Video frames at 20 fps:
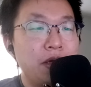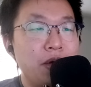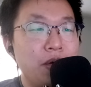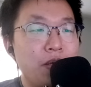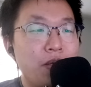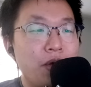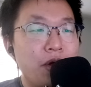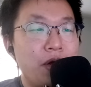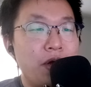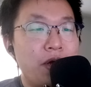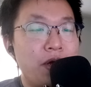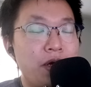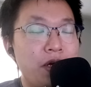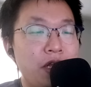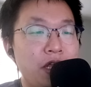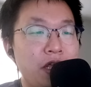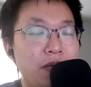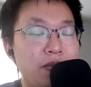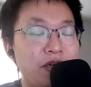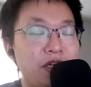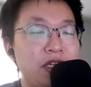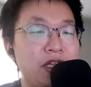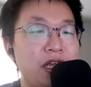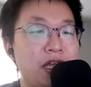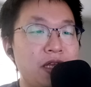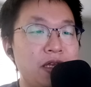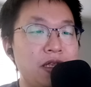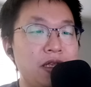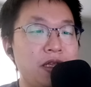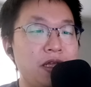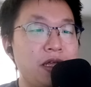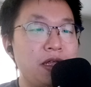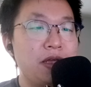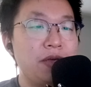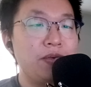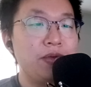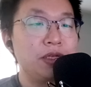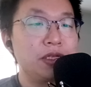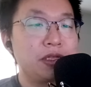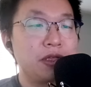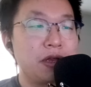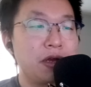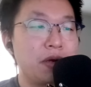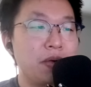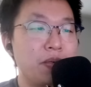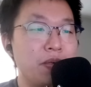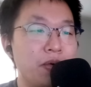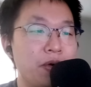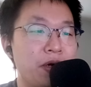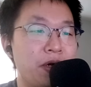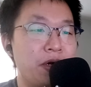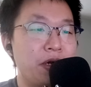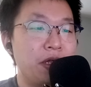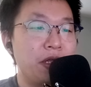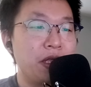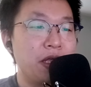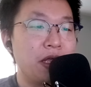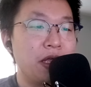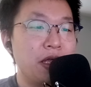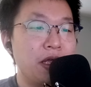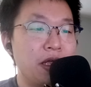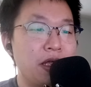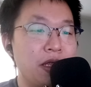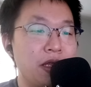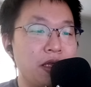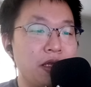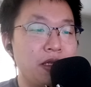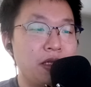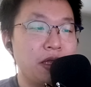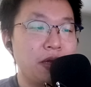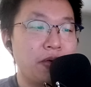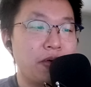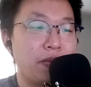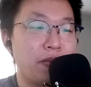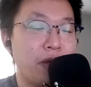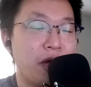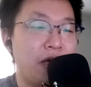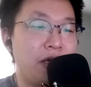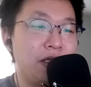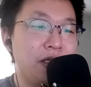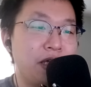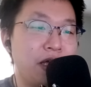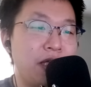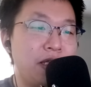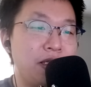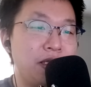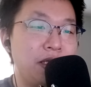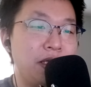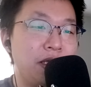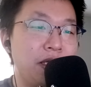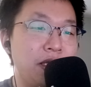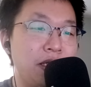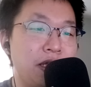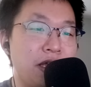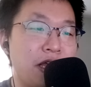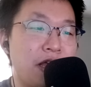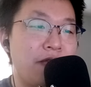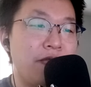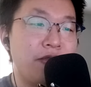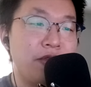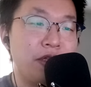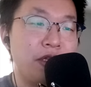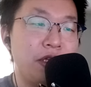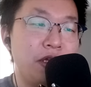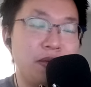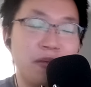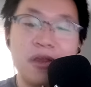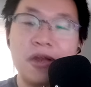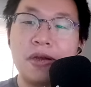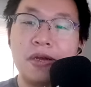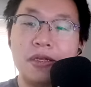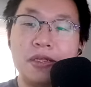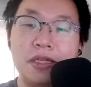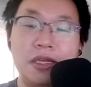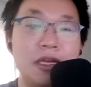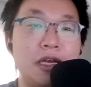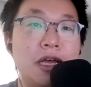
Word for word: where they pretended that it was their work and they were monetizing it heavily, apparently.